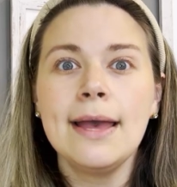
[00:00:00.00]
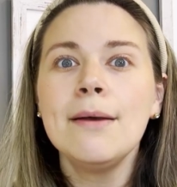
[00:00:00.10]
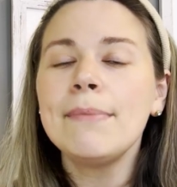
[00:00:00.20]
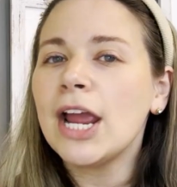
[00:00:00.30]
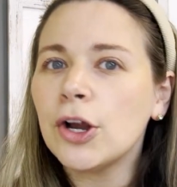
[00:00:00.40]

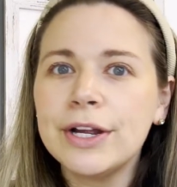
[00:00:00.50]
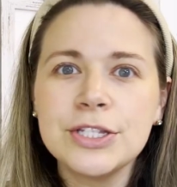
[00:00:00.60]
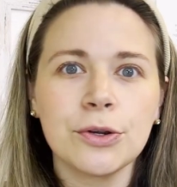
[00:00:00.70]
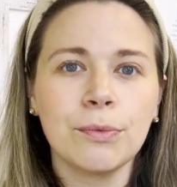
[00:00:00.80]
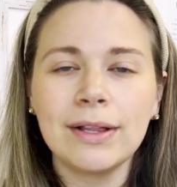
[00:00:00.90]

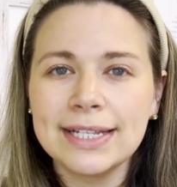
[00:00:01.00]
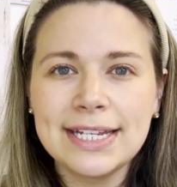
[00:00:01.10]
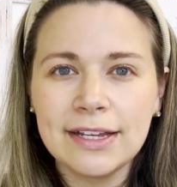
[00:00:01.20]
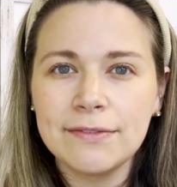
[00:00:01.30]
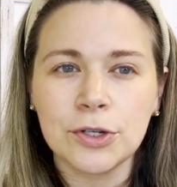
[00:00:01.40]
parents or
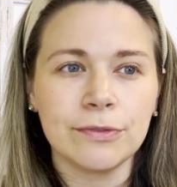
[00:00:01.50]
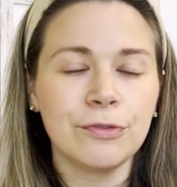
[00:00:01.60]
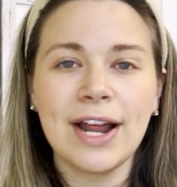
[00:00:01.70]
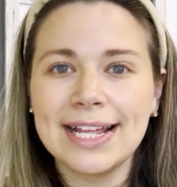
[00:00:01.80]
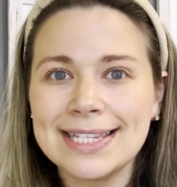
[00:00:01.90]
relatives or
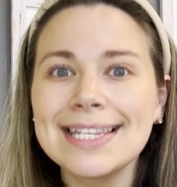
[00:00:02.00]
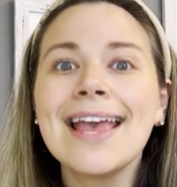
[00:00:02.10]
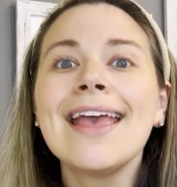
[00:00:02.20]
friends